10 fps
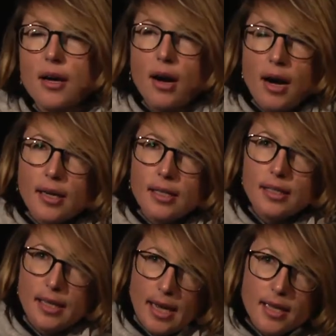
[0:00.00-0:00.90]
how hard
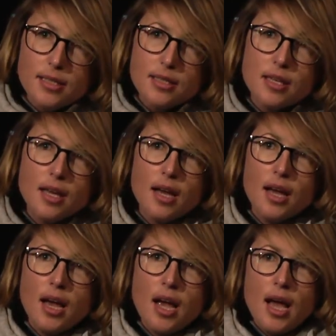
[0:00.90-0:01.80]
it gets,
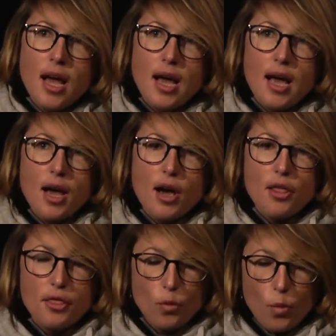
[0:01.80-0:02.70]

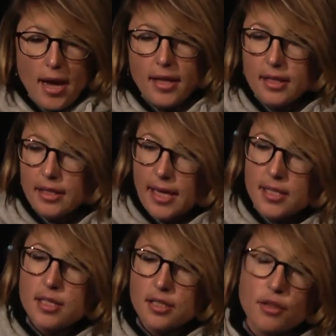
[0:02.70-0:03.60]
the way that
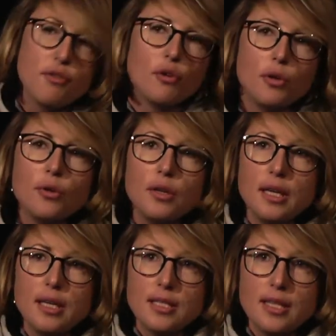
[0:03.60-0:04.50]
gets us through
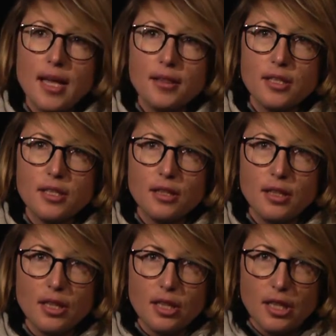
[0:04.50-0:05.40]
is that
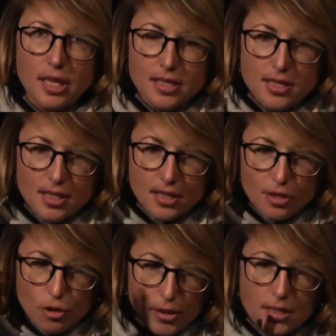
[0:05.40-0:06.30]
these
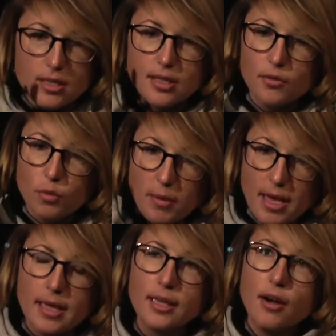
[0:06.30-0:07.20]
choices that we
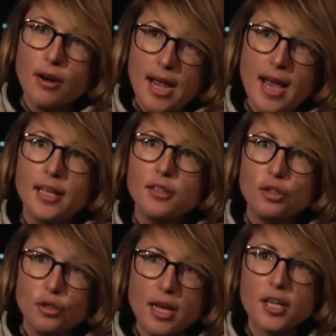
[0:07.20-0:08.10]
make in our head
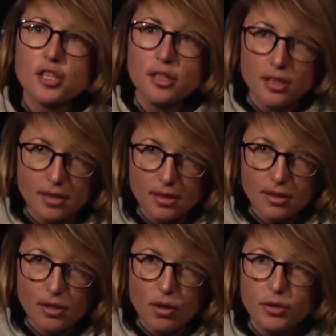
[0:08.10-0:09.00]
to actually
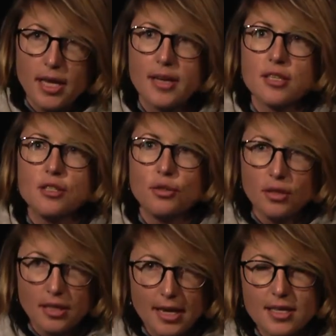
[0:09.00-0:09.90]
go next, do
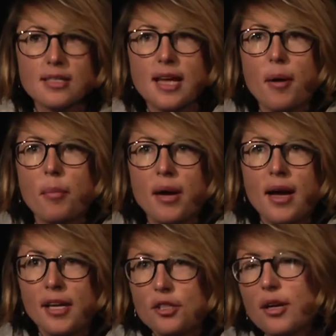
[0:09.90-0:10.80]
the next step,
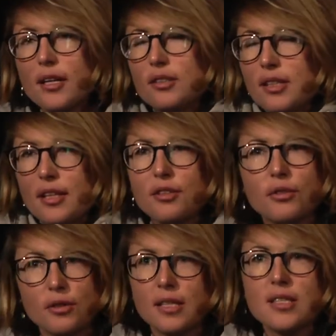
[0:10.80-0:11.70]
and try to get
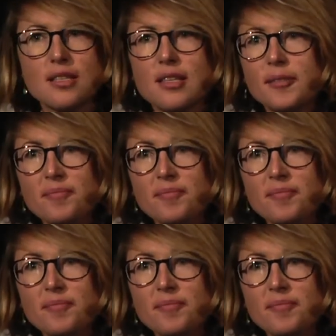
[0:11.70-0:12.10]
through this.